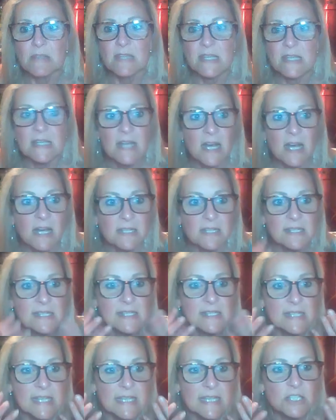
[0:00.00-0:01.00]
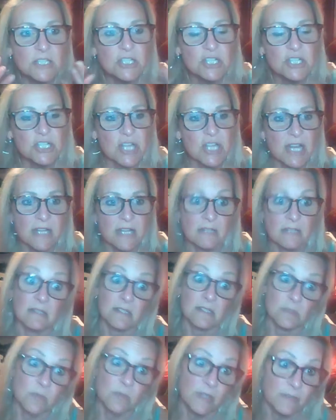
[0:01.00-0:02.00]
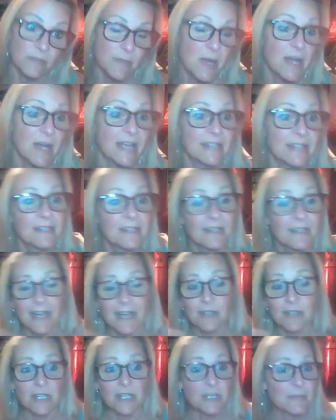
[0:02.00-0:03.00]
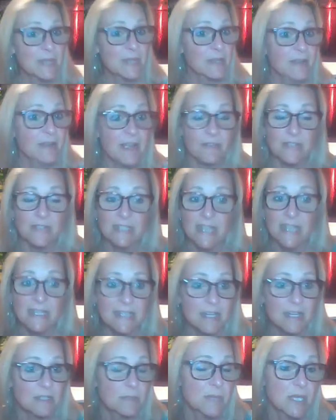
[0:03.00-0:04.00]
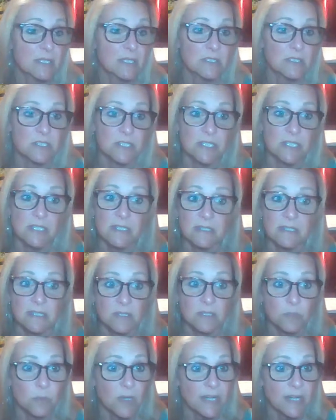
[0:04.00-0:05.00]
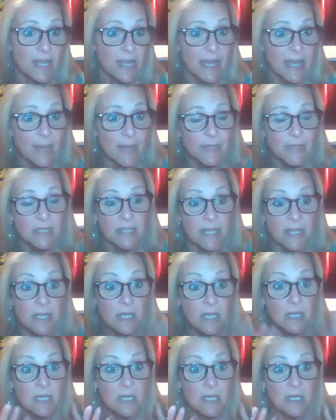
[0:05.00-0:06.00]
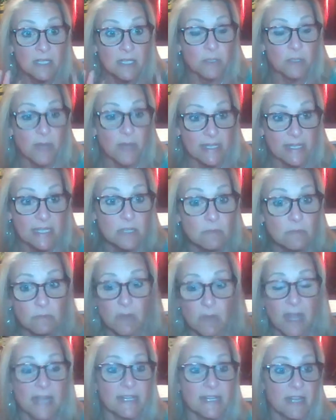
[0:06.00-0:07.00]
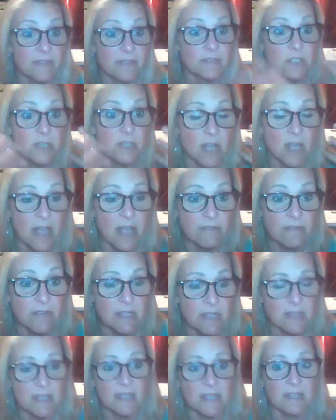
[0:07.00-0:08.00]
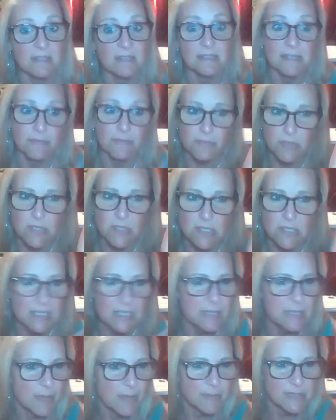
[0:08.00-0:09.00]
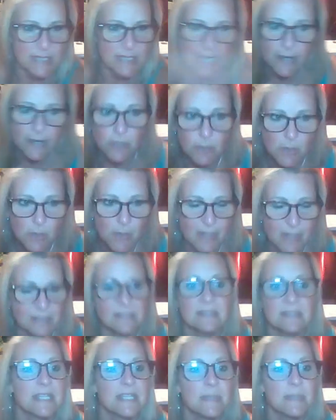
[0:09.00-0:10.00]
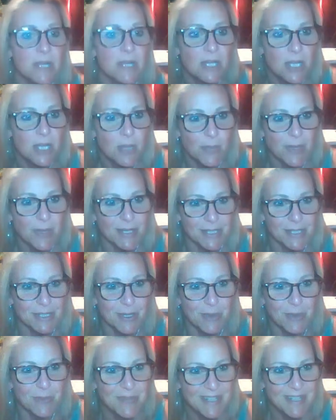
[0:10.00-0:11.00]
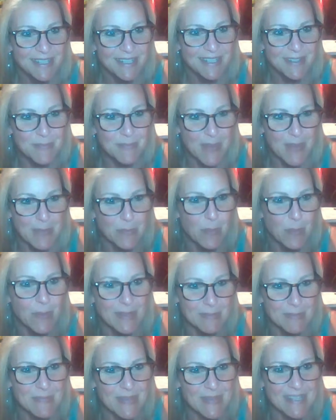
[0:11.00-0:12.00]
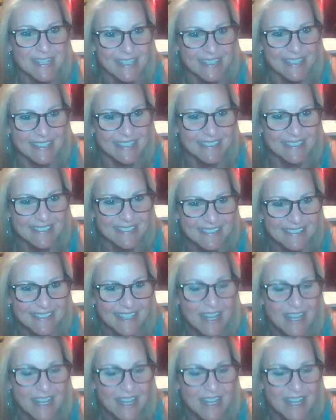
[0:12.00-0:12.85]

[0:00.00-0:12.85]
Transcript: the skin change. This is one of mine. I look in the mirror every day now and I'm like, Jesus, what happened? Like, I eat right. I've done everything except for sleep. I'm terrible about sleep. But, my point being,